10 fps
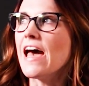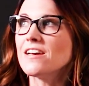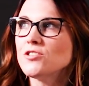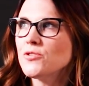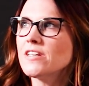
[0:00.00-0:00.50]

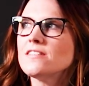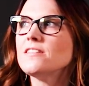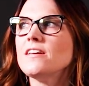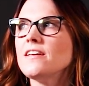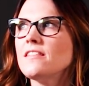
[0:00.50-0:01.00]
As you can
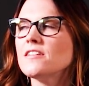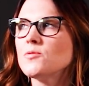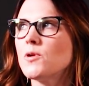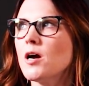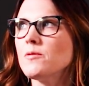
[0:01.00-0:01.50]
see, this
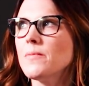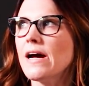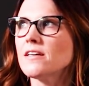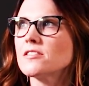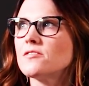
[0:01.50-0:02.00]
problem
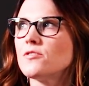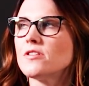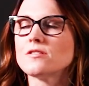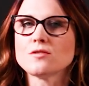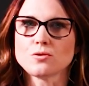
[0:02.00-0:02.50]
asks for
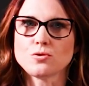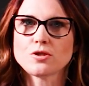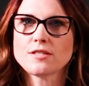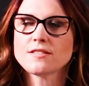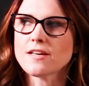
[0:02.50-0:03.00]
the
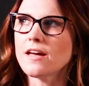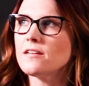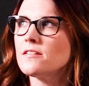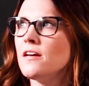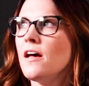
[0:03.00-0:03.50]
solution
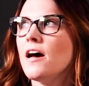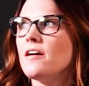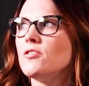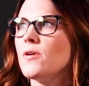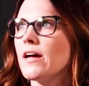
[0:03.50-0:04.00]
set
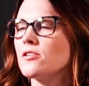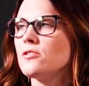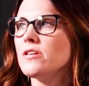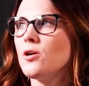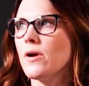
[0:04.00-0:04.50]
of a
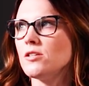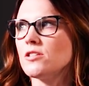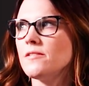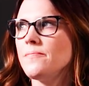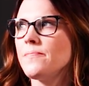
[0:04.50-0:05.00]
radical
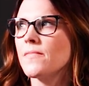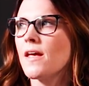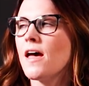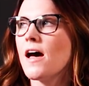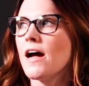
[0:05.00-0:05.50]
equation.
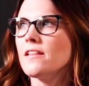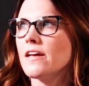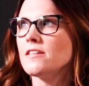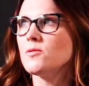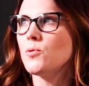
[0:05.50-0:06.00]
I'd
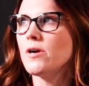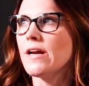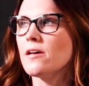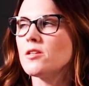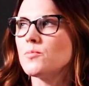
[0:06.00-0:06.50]
like to point
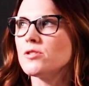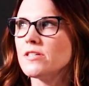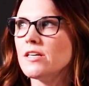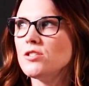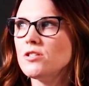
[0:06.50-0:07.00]
out the
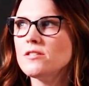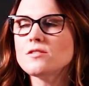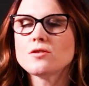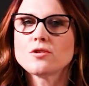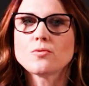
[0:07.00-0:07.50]
percentages
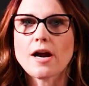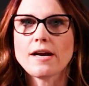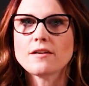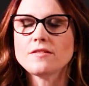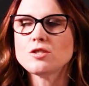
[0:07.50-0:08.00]
to the
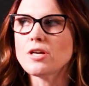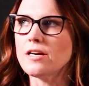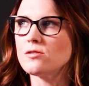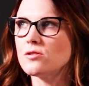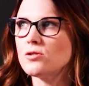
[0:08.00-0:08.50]
right of each
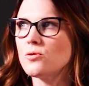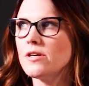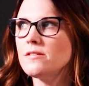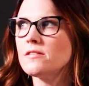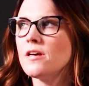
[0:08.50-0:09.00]
answer
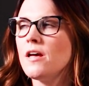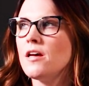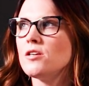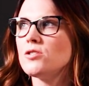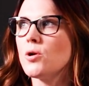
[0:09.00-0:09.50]
choice,
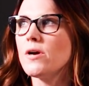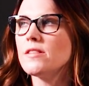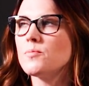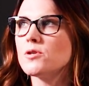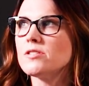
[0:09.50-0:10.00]
showing
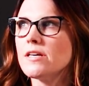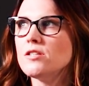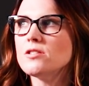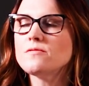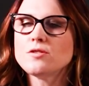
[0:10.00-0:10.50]
the
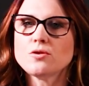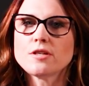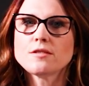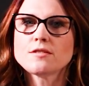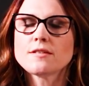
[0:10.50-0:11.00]
percentage of
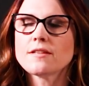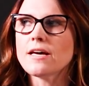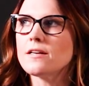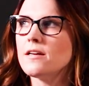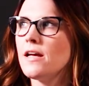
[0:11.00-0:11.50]
students
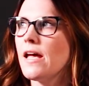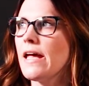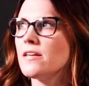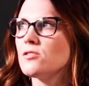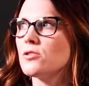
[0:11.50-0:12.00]
that
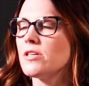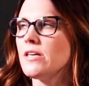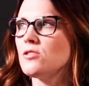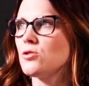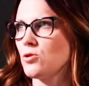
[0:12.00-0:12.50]
answered
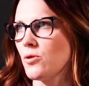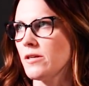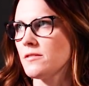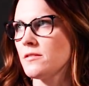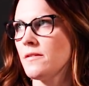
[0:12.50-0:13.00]
each
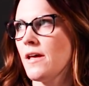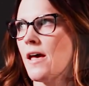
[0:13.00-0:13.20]
choice.